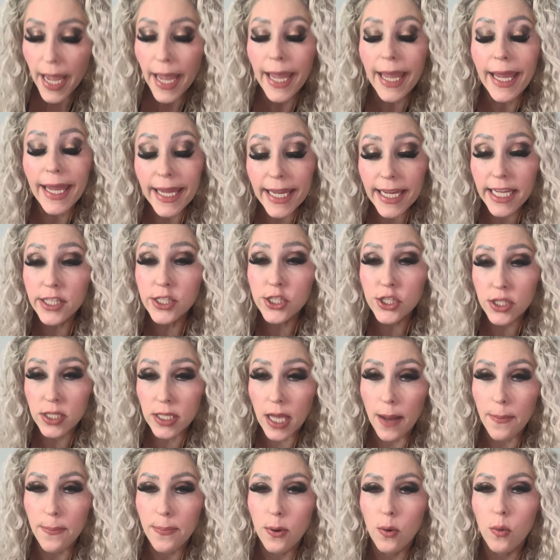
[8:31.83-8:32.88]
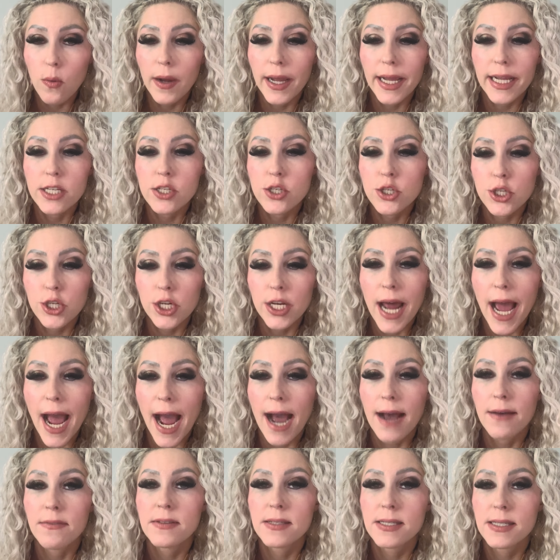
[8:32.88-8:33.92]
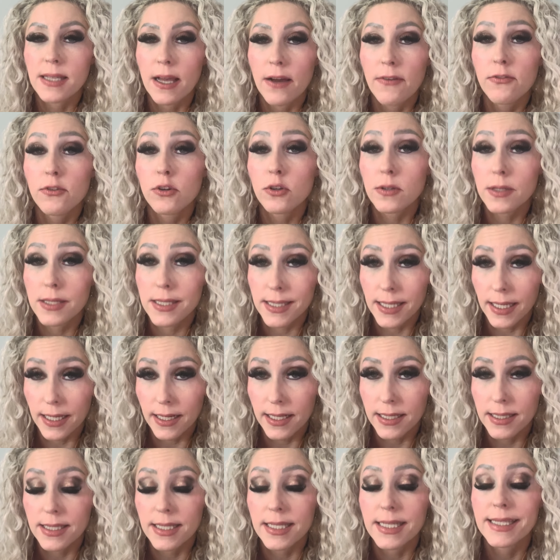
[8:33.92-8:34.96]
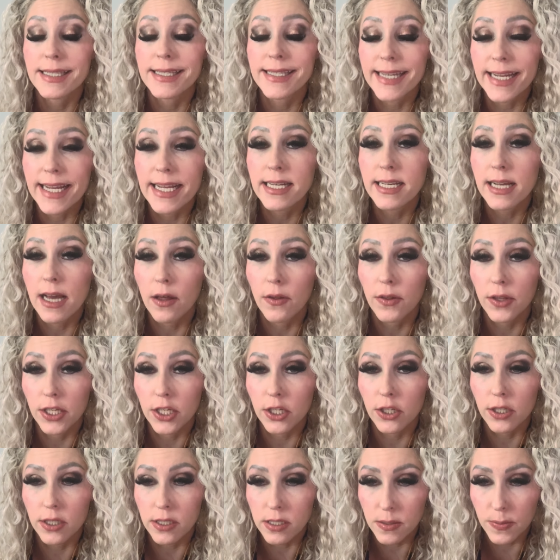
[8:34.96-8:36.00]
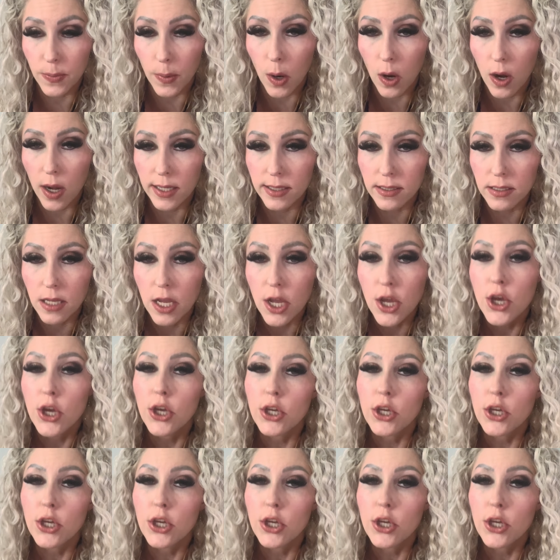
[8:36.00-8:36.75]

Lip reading: Each subpoint should have several sentences detailing your response.